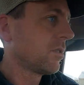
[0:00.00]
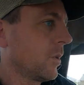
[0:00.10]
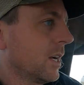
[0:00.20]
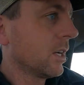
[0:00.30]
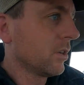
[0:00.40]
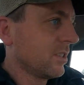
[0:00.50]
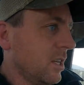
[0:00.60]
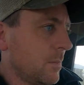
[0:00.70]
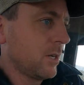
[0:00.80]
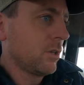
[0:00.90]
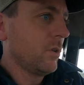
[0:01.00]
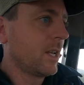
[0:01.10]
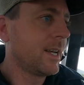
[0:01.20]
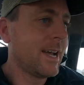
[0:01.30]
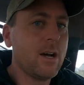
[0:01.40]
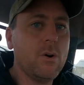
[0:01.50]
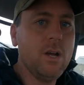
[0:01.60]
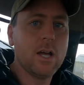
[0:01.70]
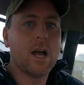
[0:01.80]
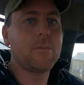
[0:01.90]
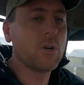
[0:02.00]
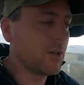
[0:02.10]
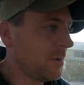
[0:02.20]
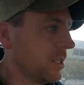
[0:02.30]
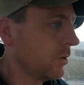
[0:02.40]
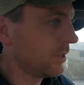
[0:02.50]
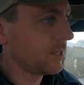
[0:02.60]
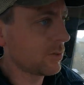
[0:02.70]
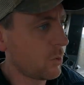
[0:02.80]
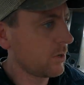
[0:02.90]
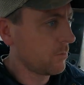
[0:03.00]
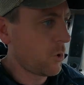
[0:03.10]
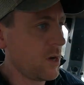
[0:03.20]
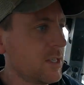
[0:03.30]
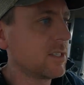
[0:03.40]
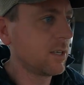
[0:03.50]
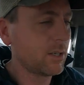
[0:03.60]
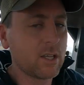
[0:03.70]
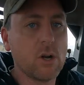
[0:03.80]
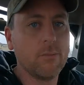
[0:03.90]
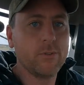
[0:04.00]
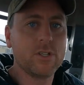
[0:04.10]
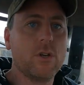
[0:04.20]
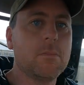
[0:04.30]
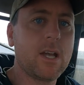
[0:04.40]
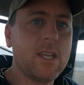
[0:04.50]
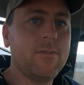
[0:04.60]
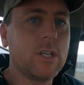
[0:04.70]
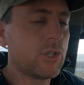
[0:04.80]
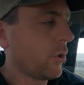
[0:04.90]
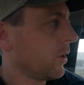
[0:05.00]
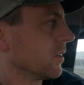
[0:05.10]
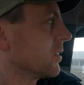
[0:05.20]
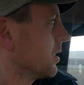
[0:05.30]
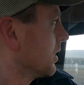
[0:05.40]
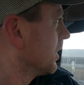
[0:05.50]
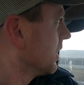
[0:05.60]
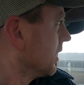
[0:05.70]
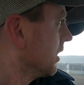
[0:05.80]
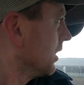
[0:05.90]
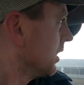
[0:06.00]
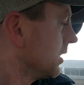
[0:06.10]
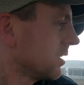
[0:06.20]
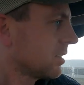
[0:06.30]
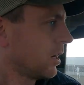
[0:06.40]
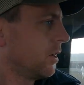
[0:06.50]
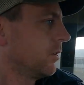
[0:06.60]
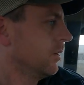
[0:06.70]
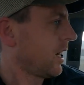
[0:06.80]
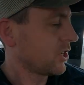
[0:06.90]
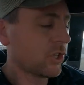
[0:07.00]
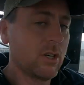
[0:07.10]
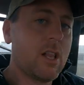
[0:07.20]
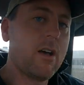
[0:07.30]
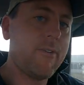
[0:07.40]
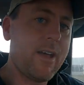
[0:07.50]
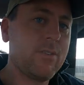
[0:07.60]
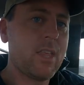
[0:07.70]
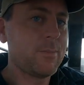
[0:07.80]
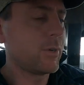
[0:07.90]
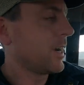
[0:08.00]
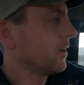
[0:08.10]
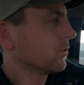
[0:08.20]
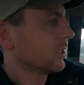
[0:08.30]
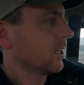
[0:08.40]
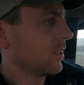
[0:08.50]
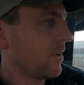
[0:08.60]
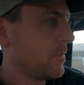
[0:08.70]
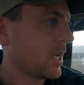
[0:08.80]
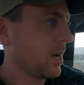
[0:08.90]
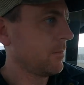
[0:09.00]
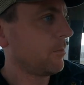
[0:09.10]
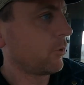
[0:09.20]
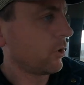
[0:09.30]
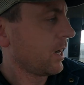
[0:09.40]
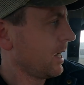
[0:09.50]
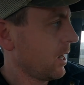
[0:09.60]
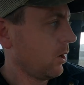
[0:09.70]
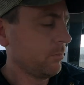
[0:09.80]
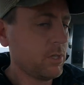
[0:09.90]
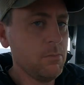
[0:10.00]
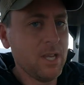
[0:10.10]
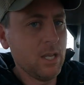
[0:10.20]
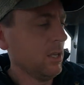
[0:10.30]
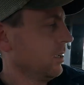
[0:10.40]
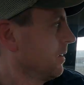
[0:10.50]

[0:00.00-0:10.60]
So we're gonna go see about doing it now. I'm going to be doing this while the boys can hopefully do my evening chores. So I sure love having them around. They've become a great help to me,